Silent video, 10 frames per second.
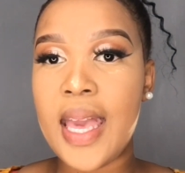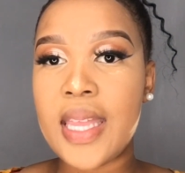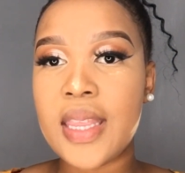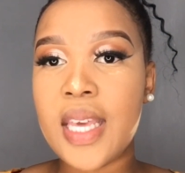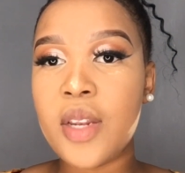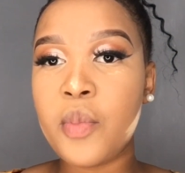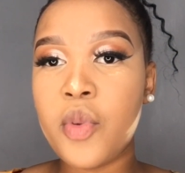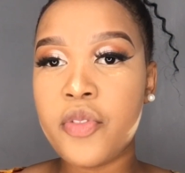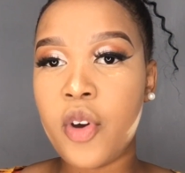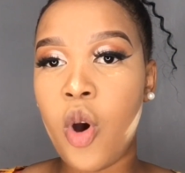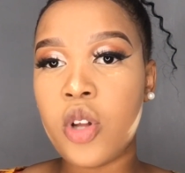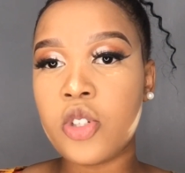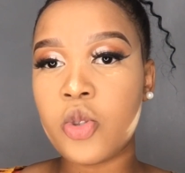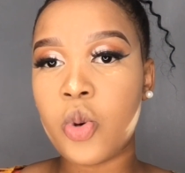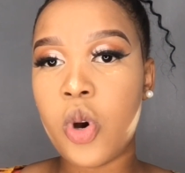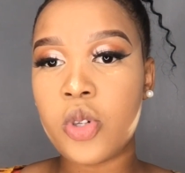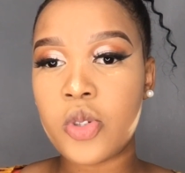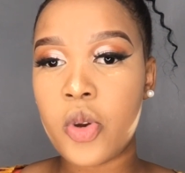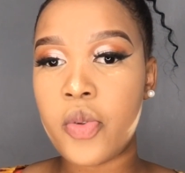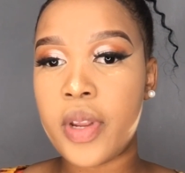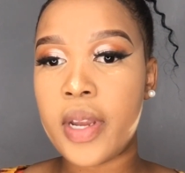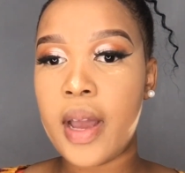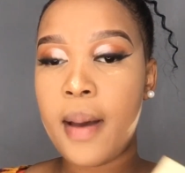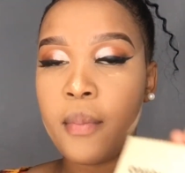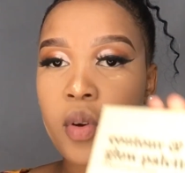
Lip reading: And then moving on to contouring, I'm